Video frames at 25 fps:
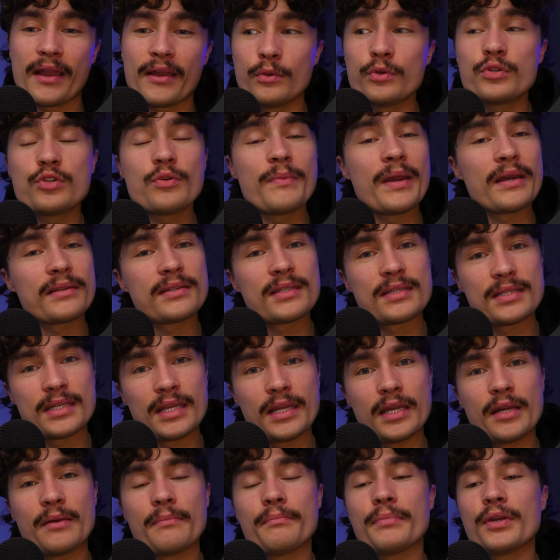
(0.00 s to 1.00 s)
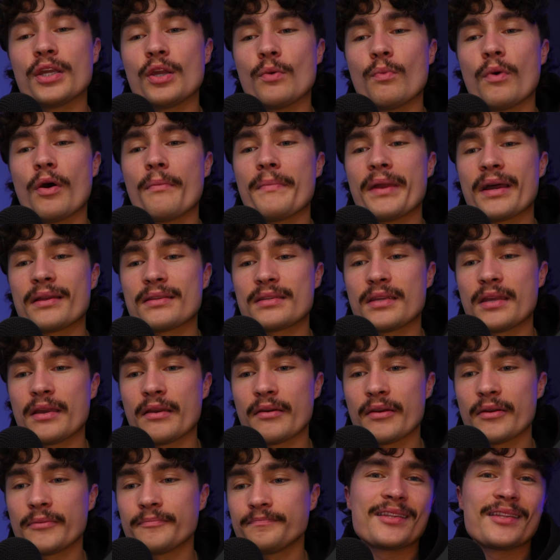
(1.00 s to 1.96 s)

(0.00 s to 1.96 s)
You'll still be able to see it, but you won't be able to hear it.